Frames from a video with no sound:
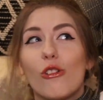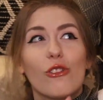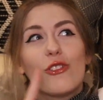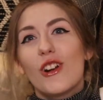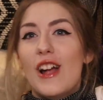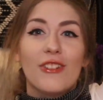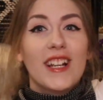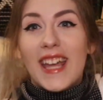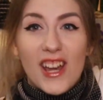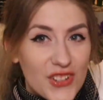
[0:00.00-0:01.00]
for every
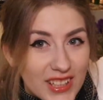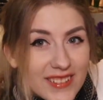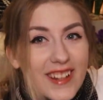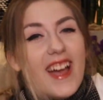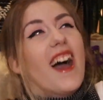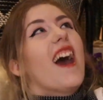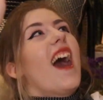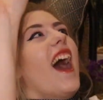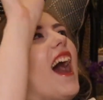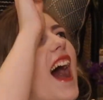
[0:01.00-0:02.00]
occasion.
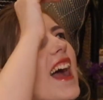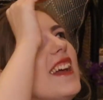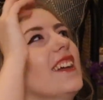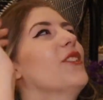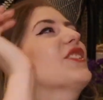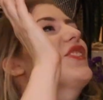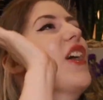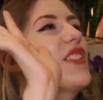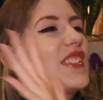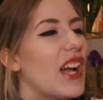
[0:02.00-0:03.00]
I
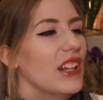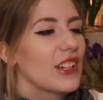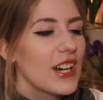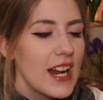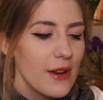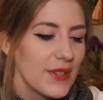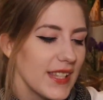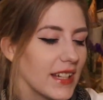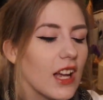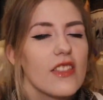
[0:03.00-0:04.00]
saw this color and I was
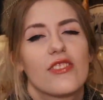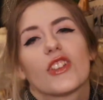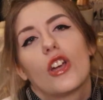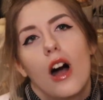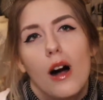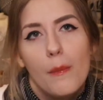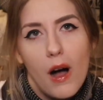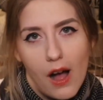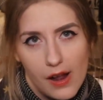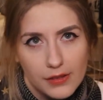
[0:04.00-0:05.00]
like, come
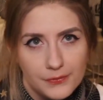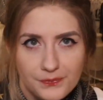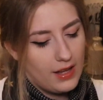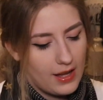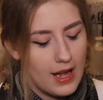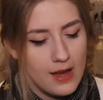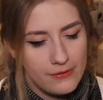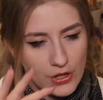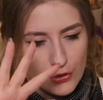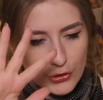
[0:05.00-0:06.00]
on. I have
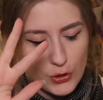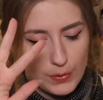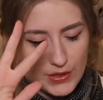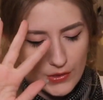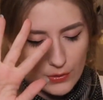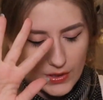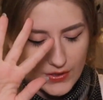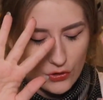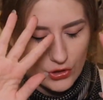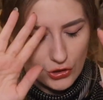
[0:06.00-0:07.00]
another two-piece suit
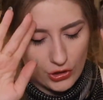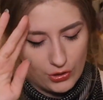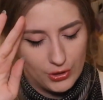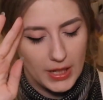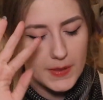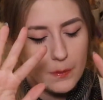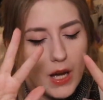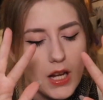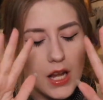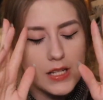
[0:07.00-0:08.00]
to show you guys,
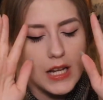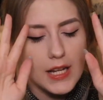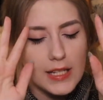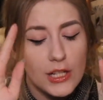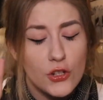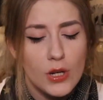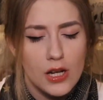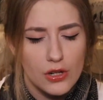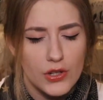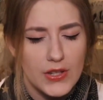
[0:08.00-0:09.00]
but I need you to
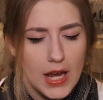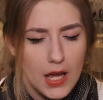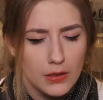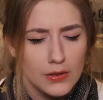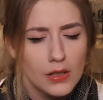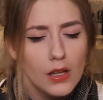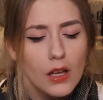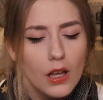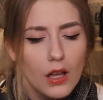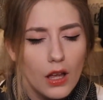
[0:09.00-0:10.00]
understand
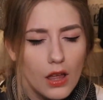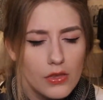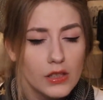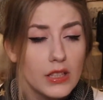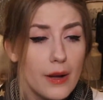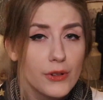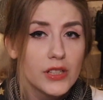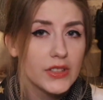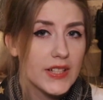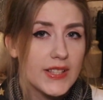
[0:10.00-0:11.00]
the level
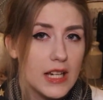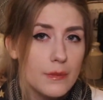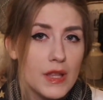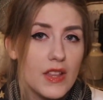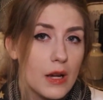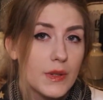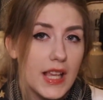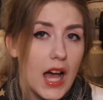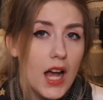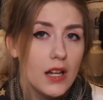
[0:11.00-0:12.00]
of excitement that I was
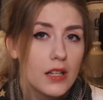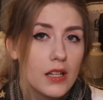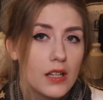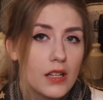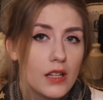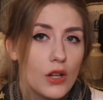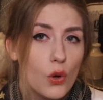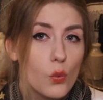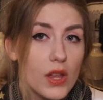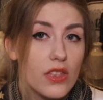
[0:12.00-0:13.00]
at
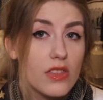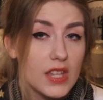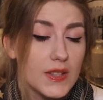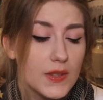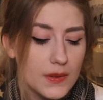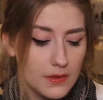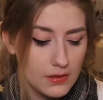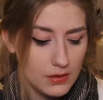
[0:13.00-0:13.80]
with this